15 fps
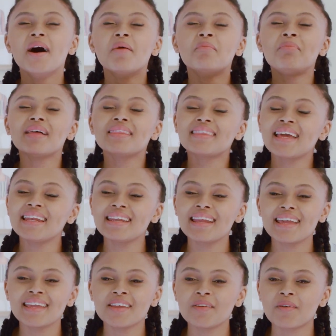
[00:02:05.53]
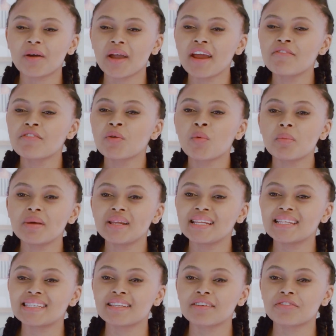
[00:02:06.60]
But then, every woman is
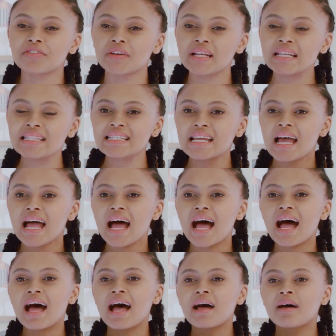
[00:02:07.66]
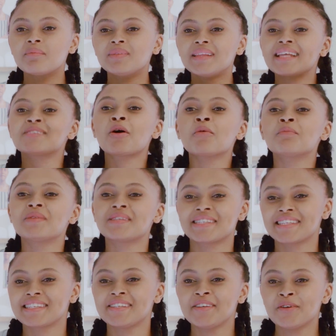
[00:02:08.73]
different. Let's hope this
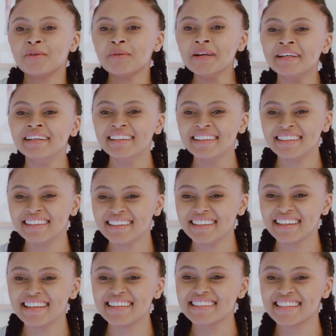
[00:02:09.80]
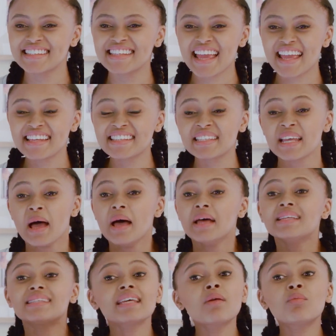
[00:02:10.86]
is you in this case.
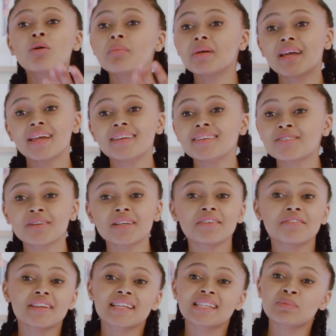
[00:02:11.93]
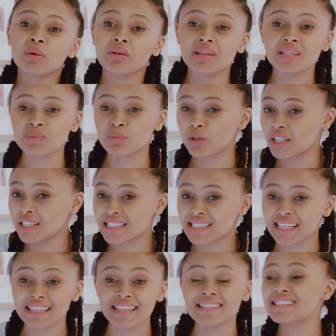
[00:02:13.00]
Some women don't even experience morning
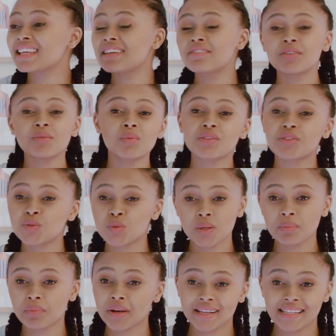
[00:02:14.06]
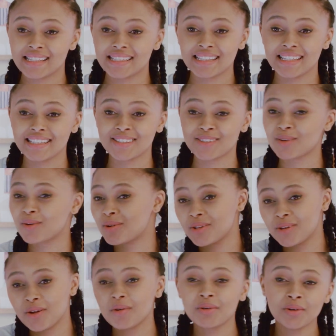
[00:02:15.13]
sickness, even with twin pregnancies. So,
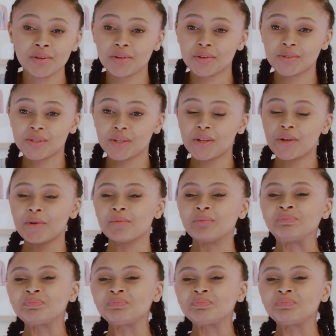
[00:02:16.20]
kudos to you.